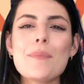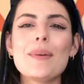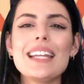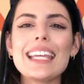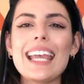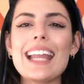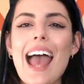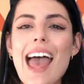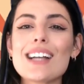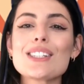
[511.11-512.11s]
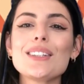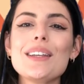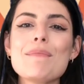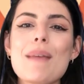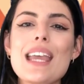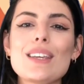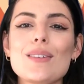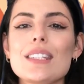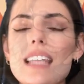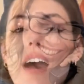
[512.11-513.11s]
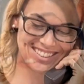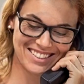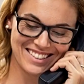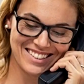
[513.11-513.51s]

but it can actually make you sound